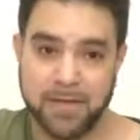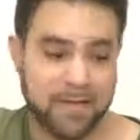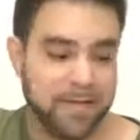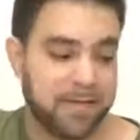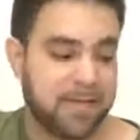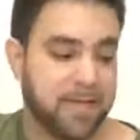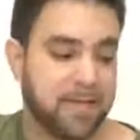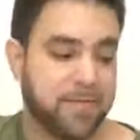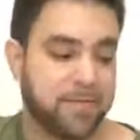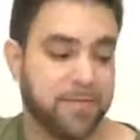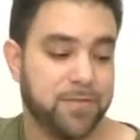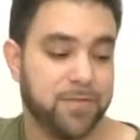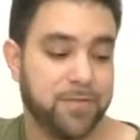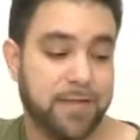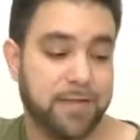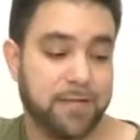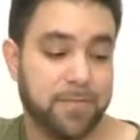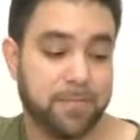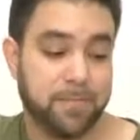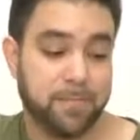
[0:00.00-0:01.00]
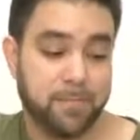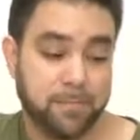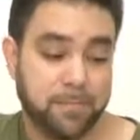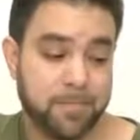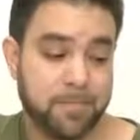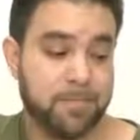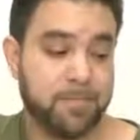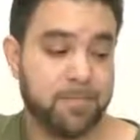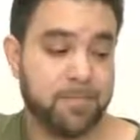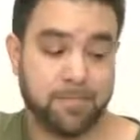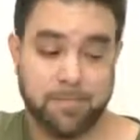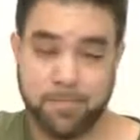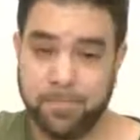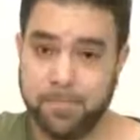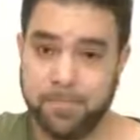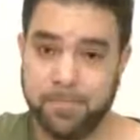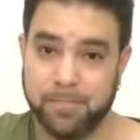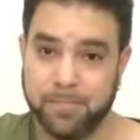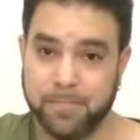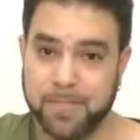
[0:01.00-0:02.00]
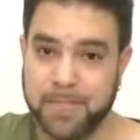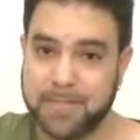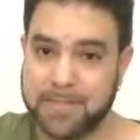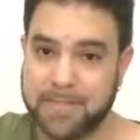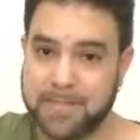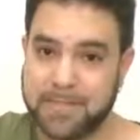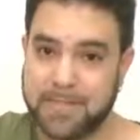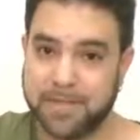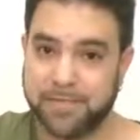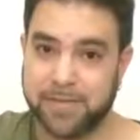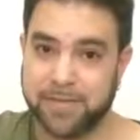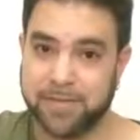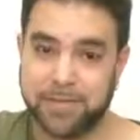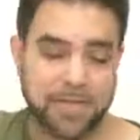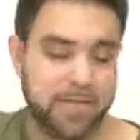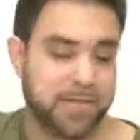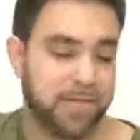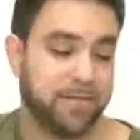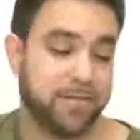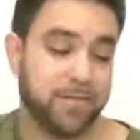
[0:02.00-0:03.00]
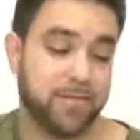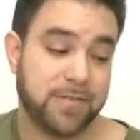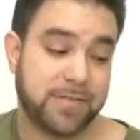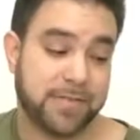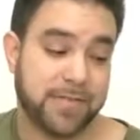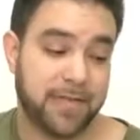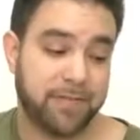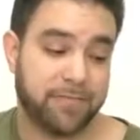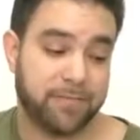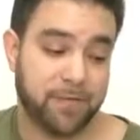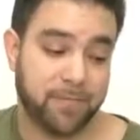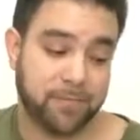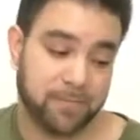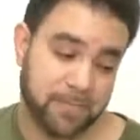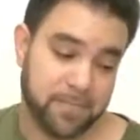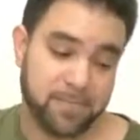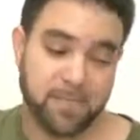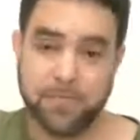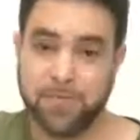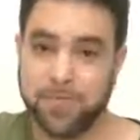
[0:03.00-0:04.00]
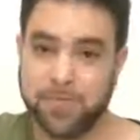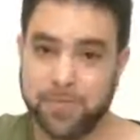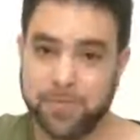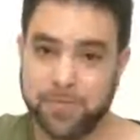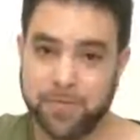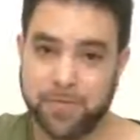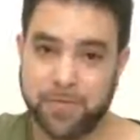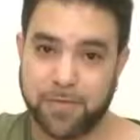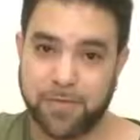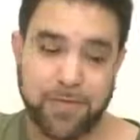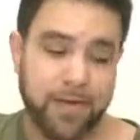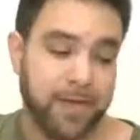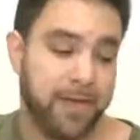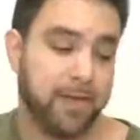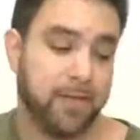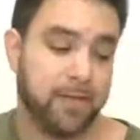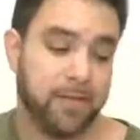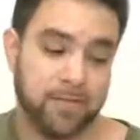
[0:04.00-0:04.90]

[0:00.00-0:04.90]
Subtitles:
instead of doing C7 and B7, you slide from 2 to 3.